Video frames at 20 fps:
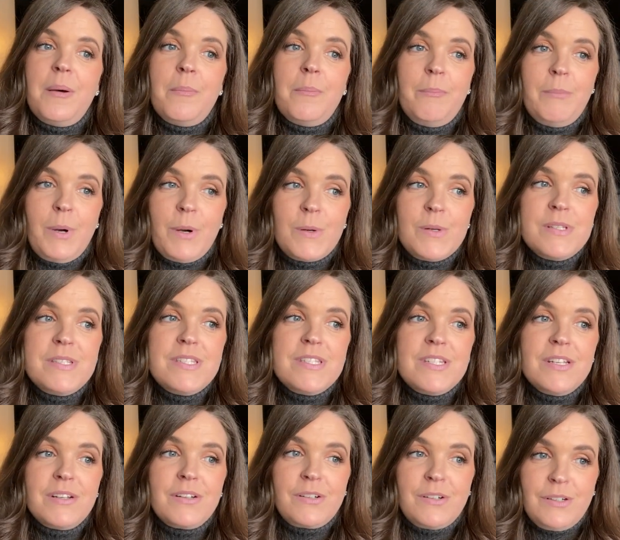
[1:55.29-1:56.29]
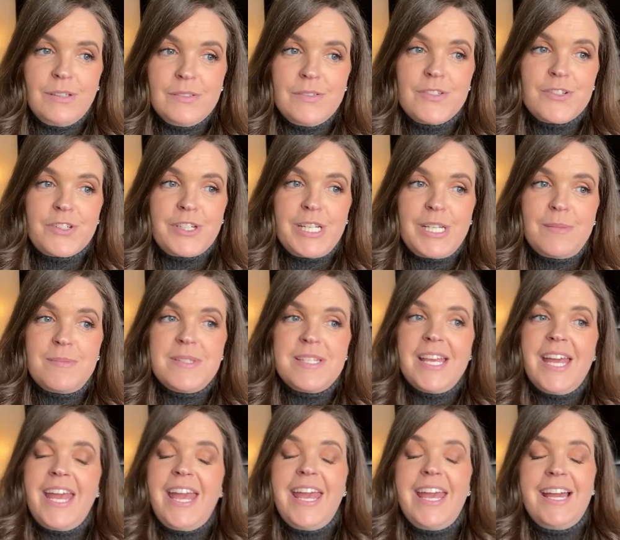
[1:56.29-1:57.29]
most Gulfstreams,
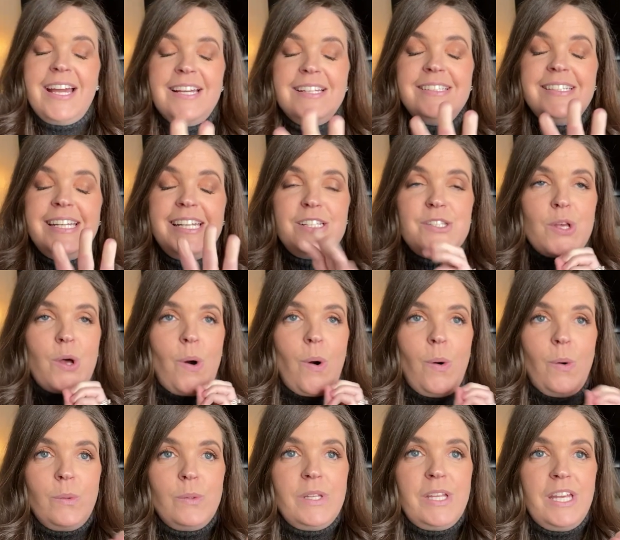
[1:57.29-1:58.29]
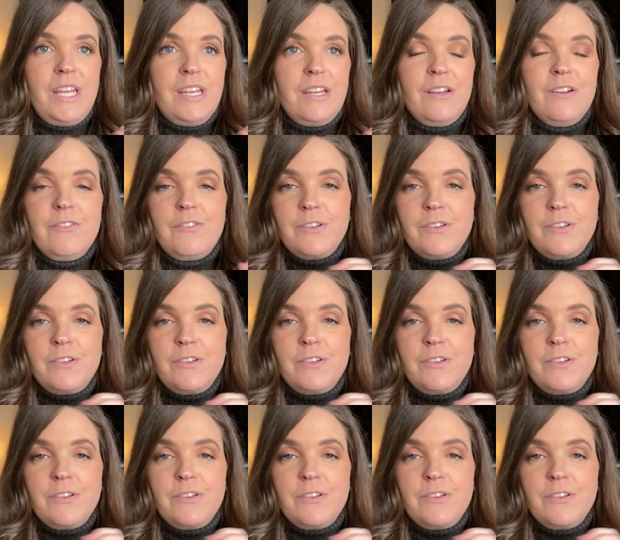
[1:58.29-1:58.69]
and it's only